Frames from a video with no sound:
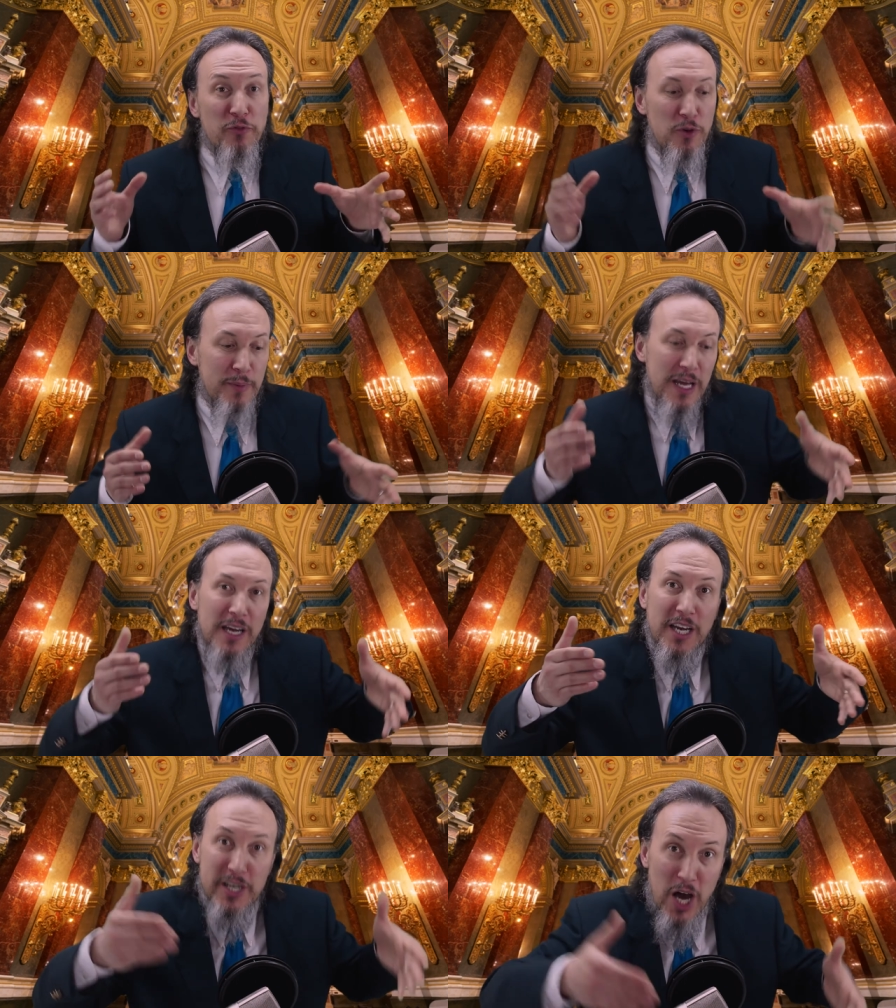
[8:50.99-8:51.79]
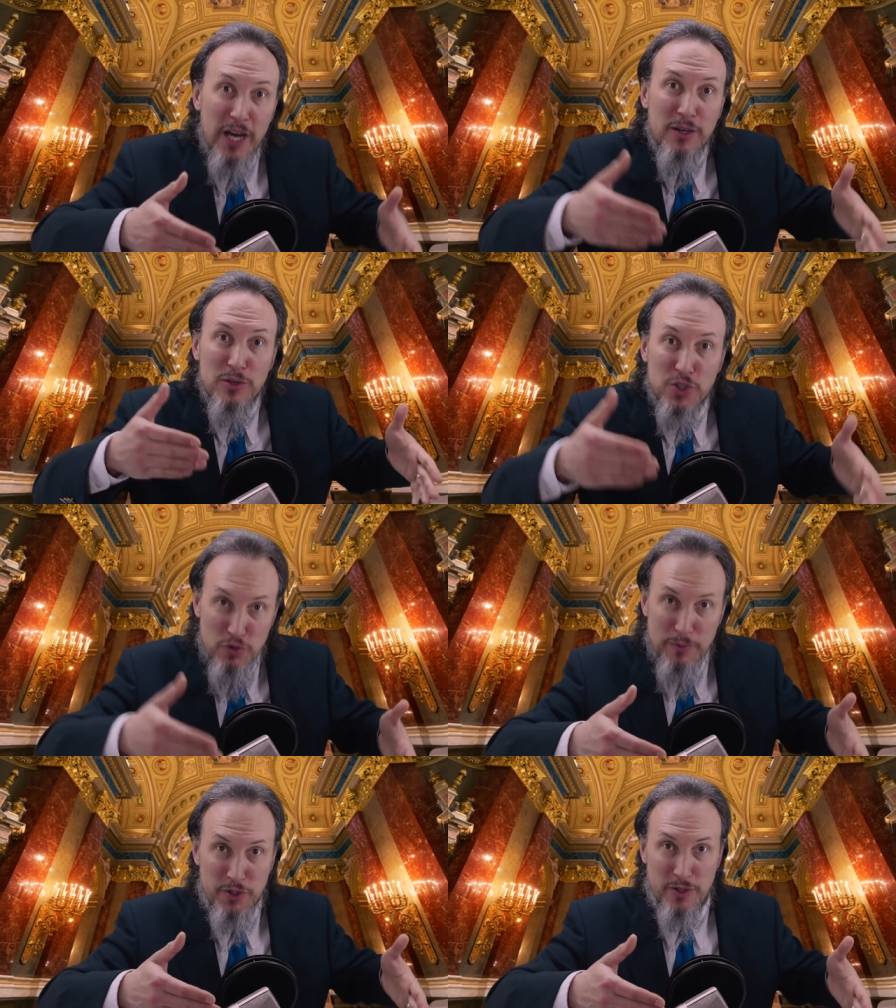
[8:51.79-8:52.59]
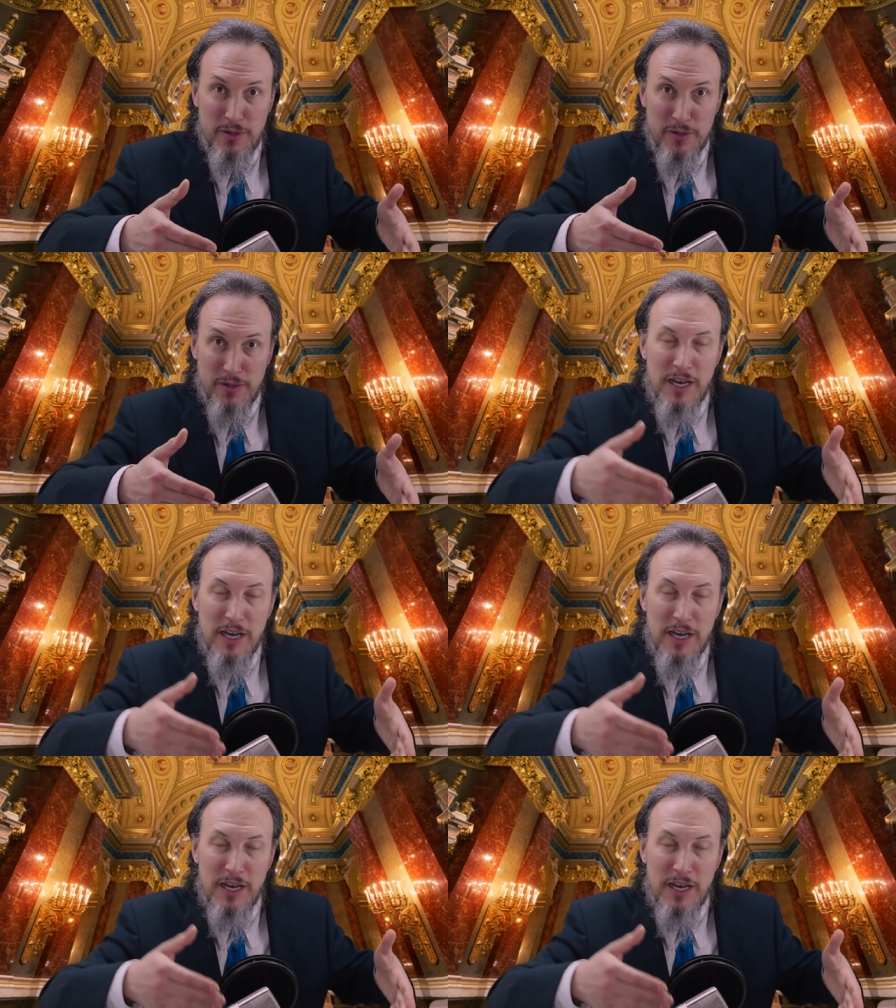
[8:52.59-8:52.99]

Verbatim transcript: from canonical scripture.